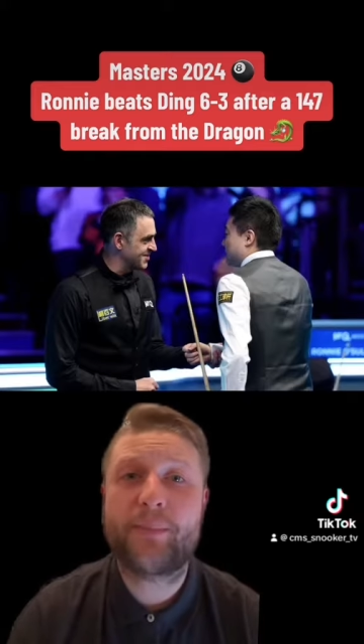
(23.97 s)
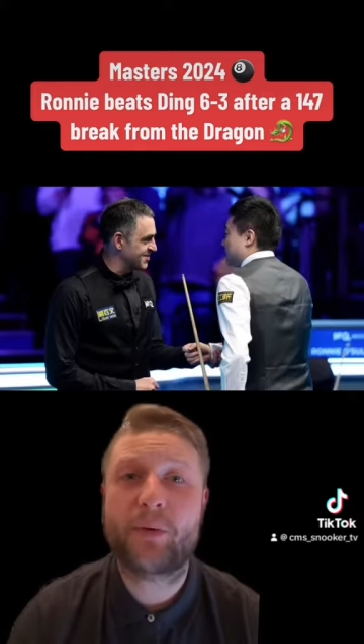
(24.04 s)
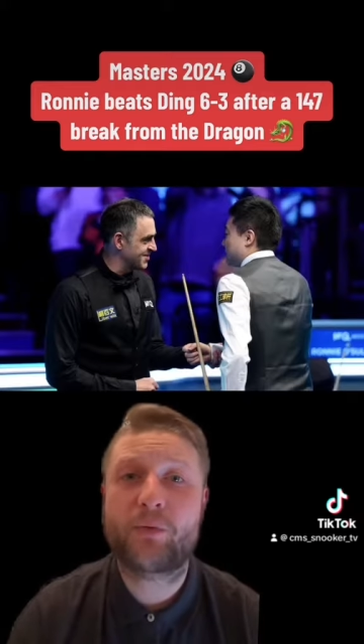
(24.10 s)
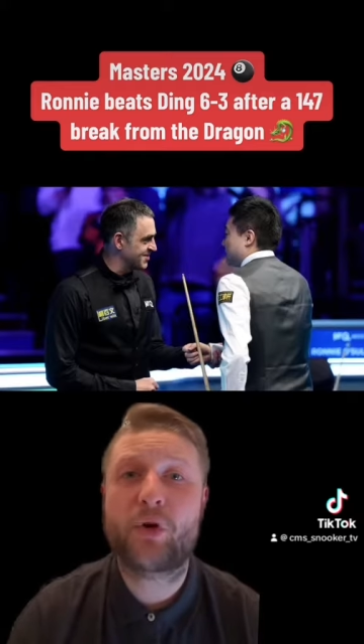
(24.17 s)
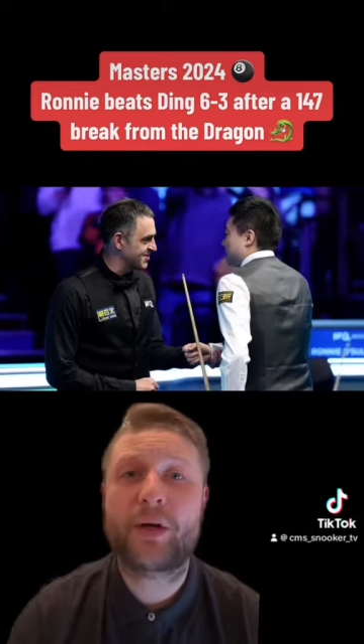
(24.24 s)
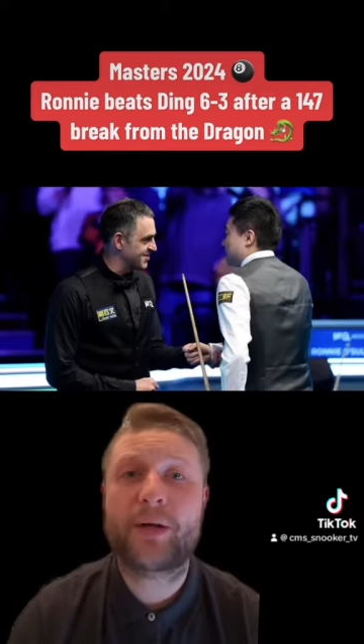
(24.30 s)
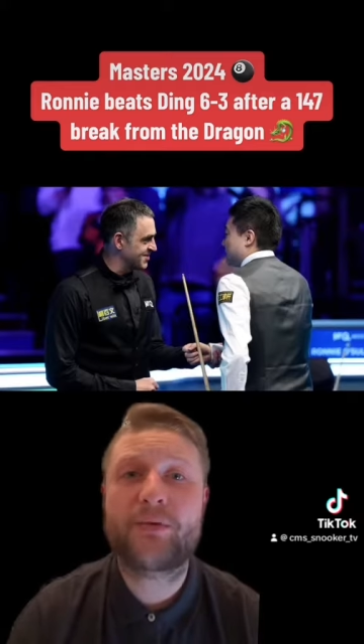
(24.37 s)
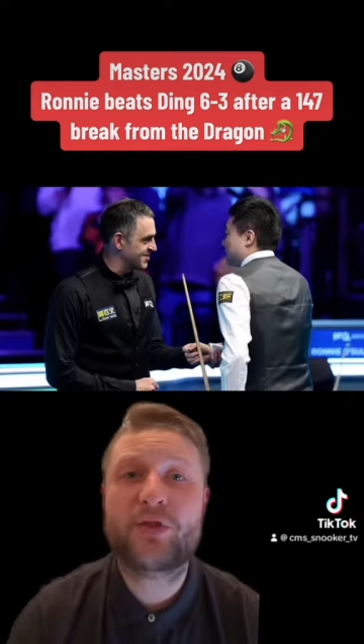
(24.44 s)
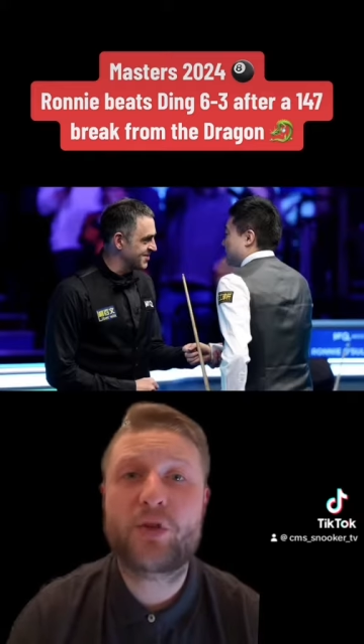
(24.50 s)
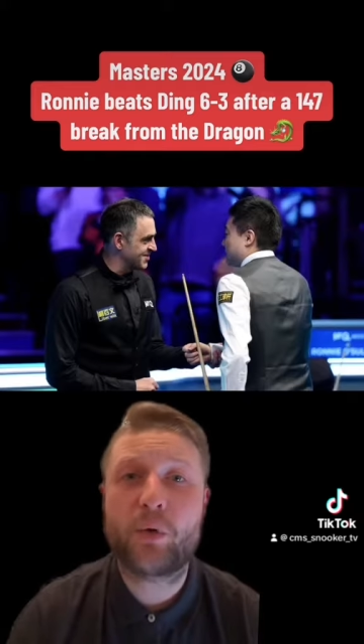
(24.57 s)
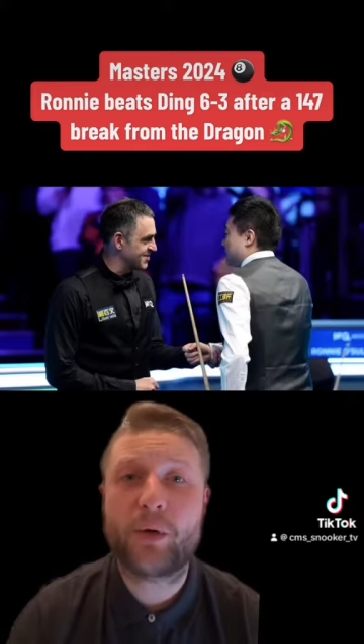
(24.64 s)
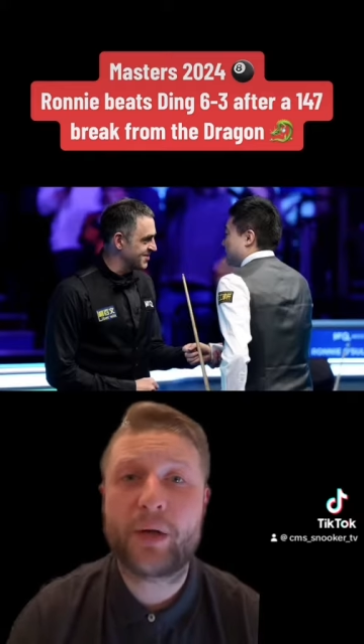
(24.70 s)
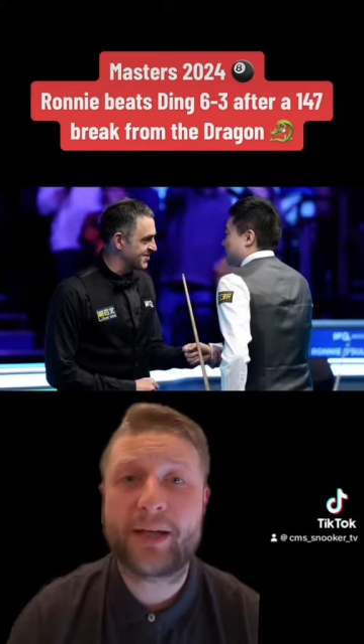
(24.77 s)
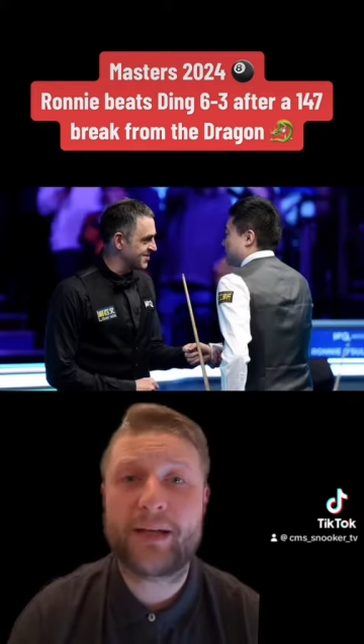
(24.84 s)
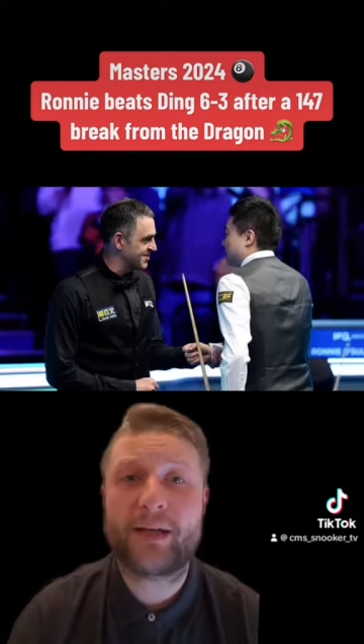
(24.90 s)
but Ronnie was
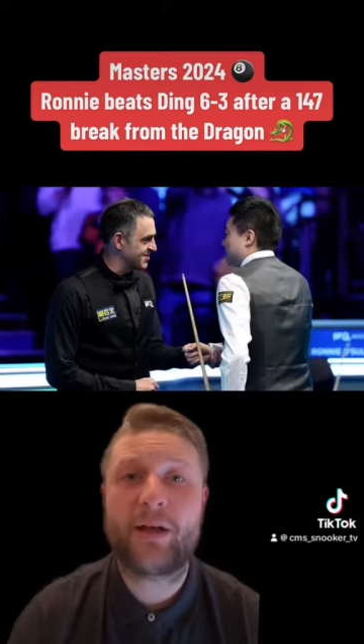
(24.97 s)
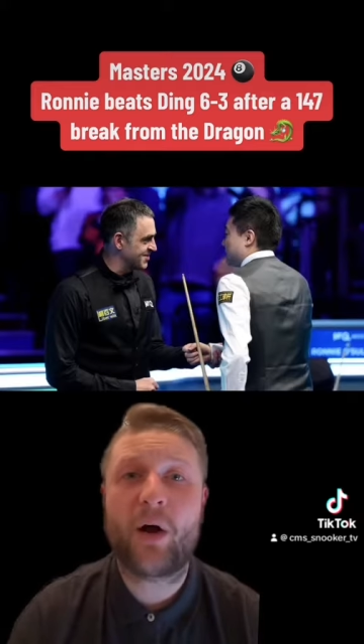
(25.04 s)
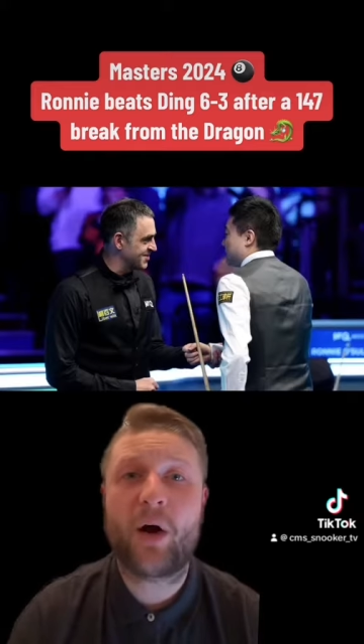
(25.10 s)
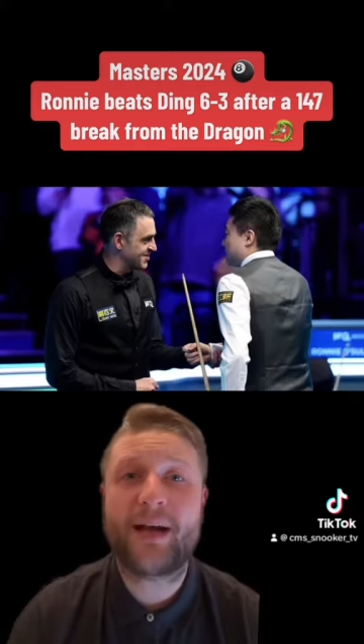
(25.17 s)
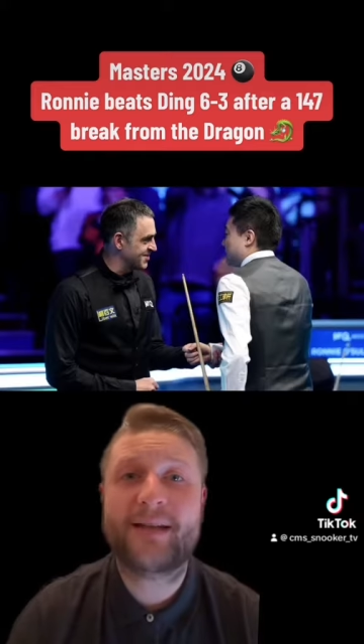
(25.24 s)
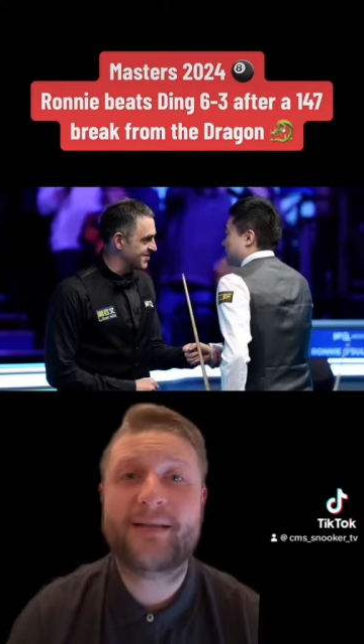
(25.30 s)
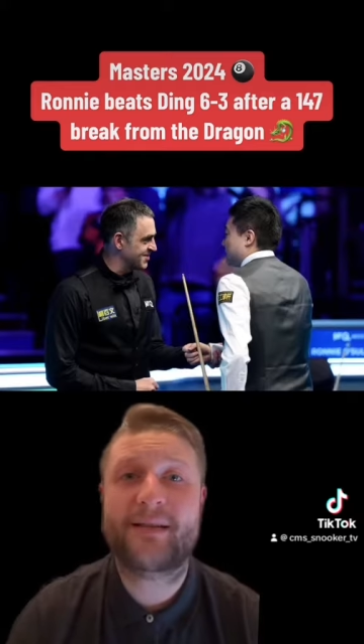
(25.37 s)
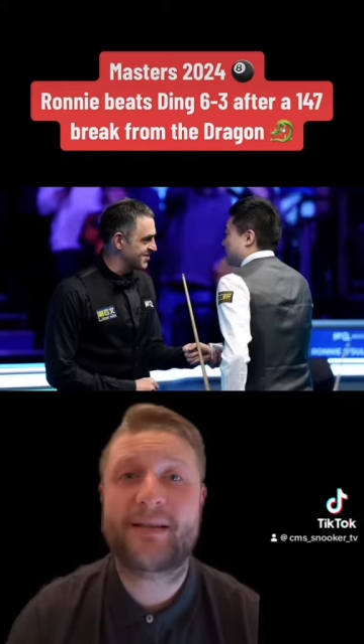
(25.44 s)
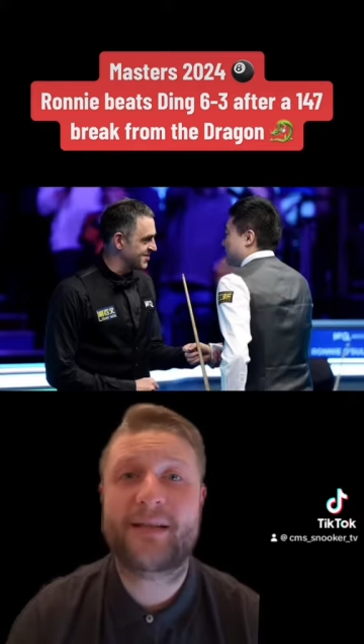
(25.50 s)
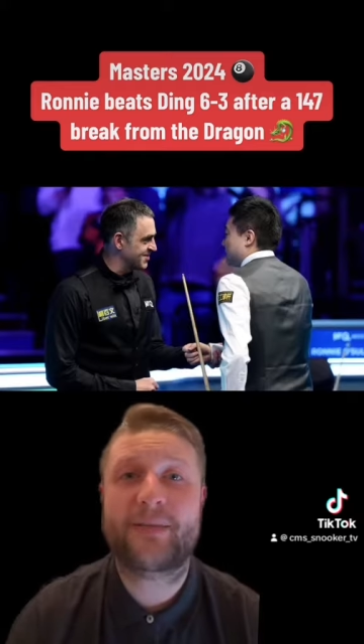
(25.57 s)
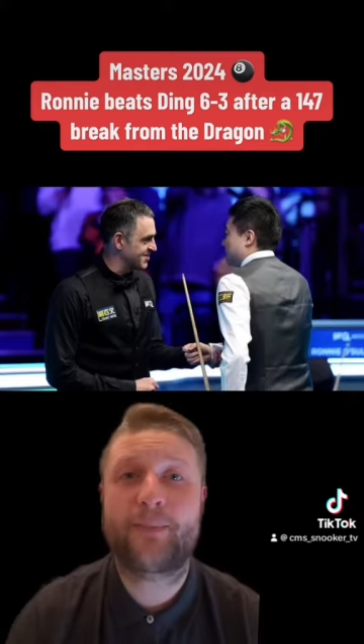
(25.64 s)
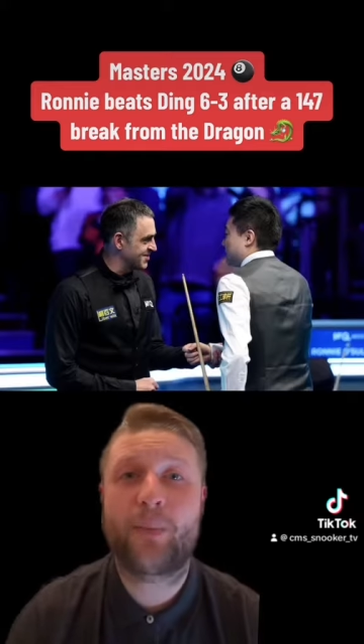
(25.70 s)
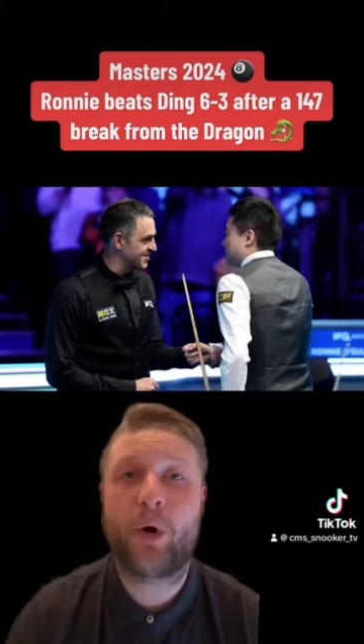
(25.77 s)
already in the 90s at this